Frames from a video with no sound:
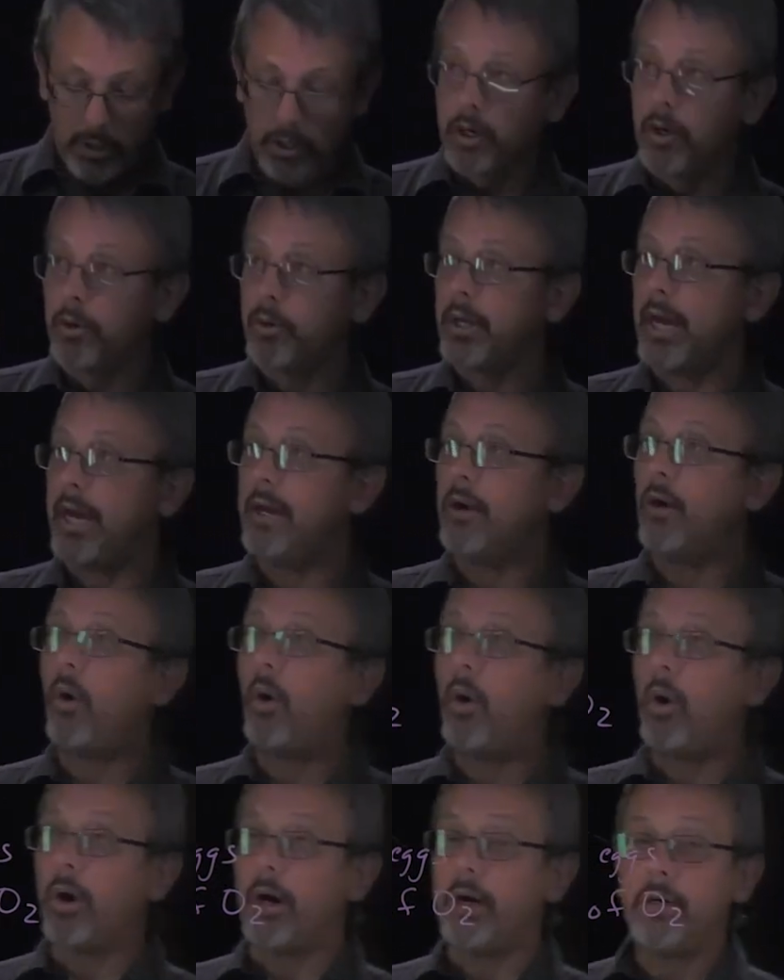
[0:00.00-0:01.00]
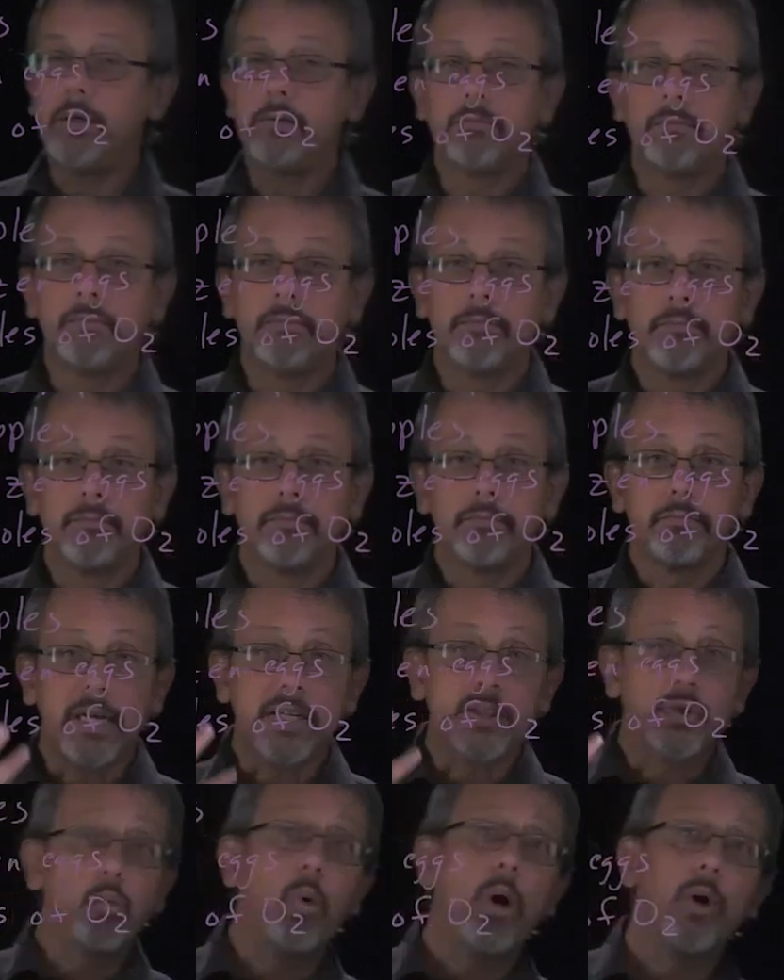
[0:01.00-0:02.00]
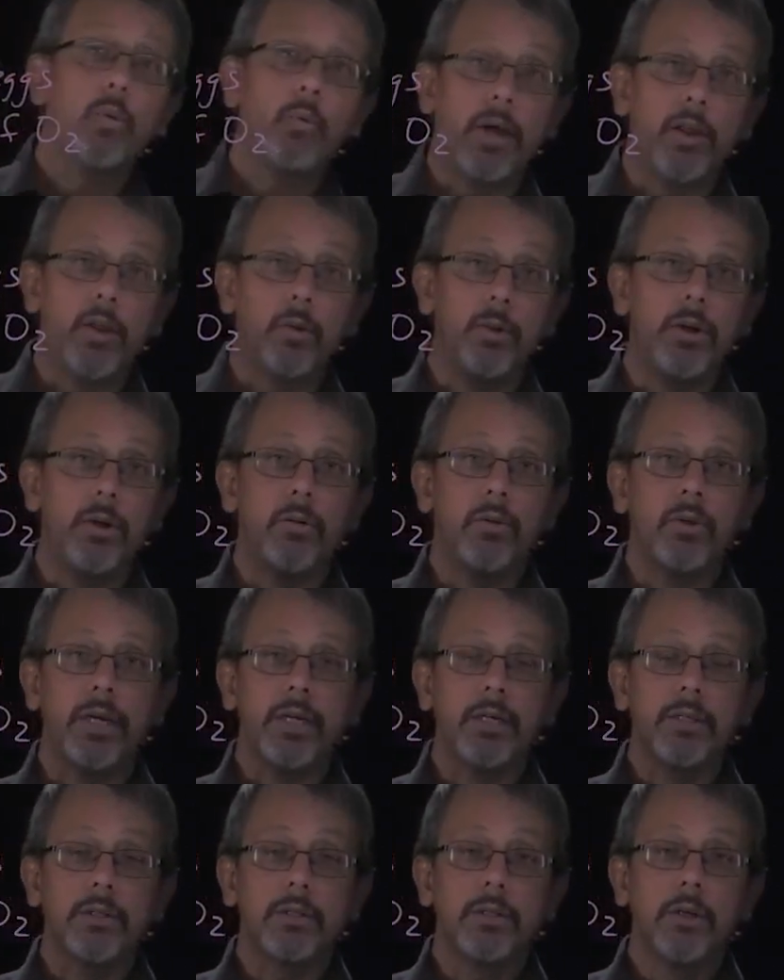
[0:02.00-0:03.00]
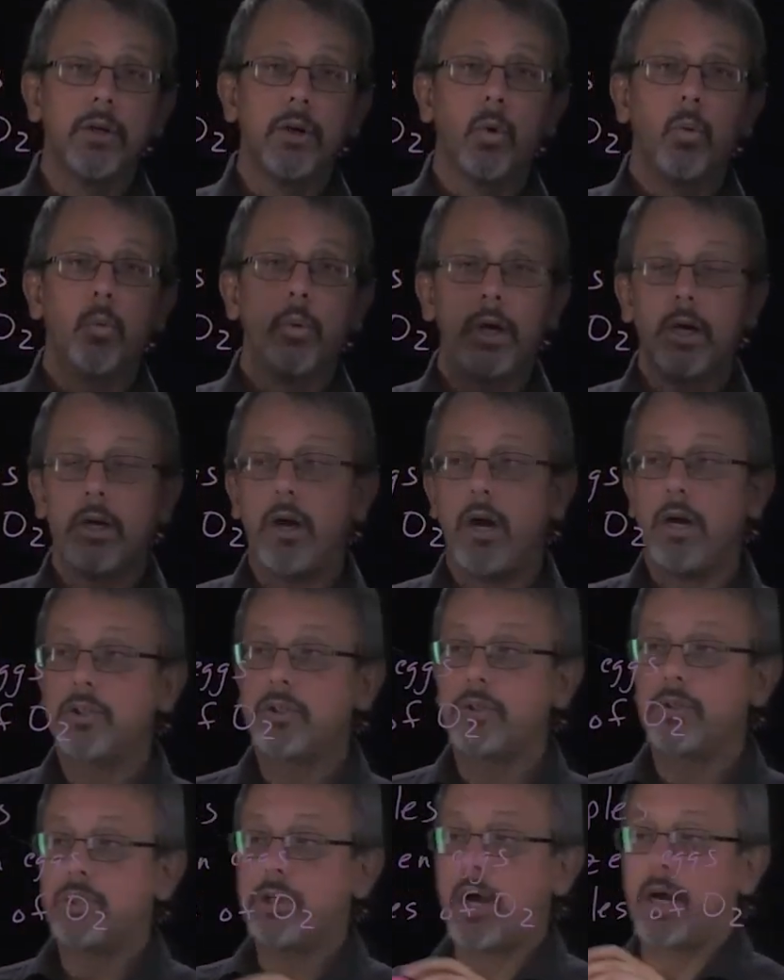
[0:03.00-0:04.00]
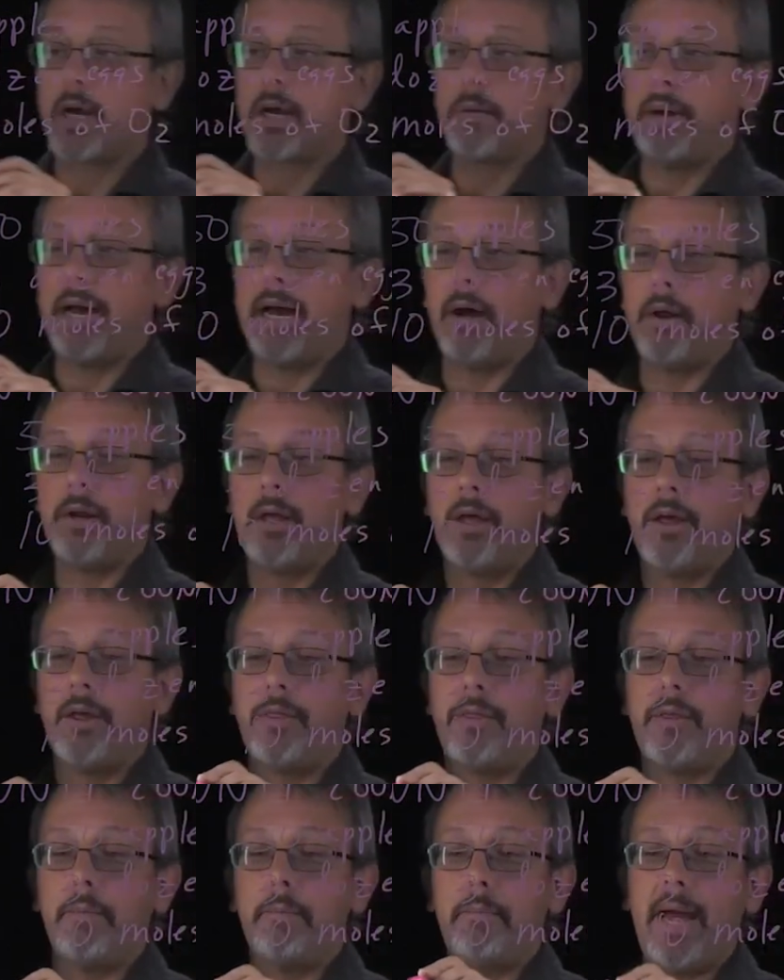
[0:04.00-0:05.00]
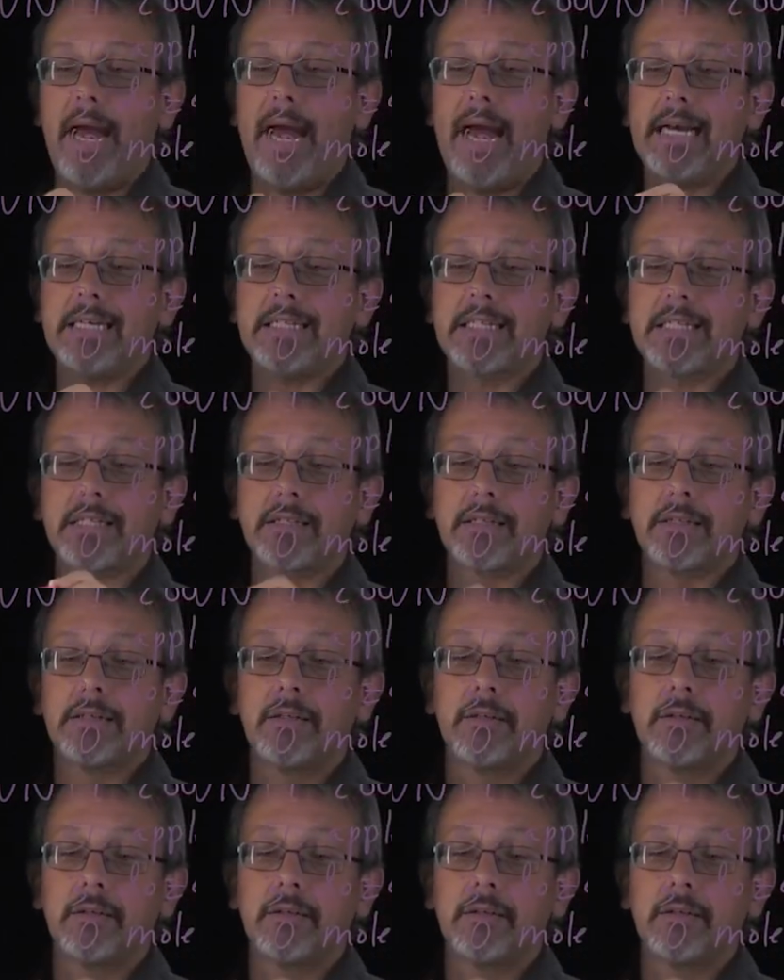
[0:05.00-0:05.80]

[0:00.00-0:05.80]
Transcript: Okay? Or, that's one way that we do things. We can also talk about the mass